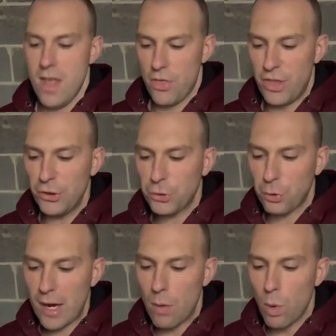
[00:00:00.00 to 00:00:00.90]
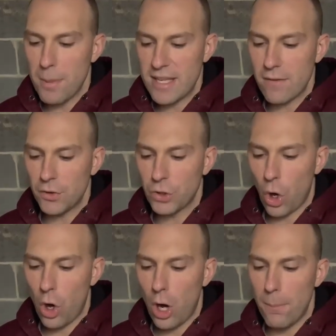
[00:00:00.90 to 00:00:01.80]
This crown will be given to
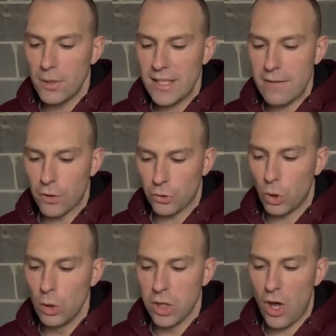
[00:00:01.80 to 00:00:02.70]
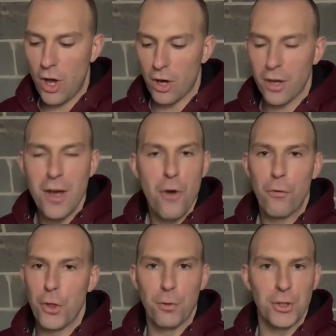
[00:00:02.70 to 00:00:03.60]
all believers who long
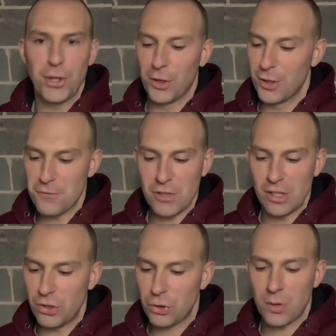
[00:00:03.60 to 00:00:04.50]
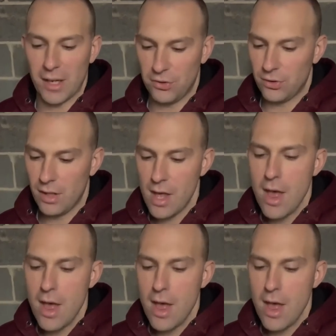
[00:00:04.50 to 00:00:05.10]
for the return of Jesus Christ.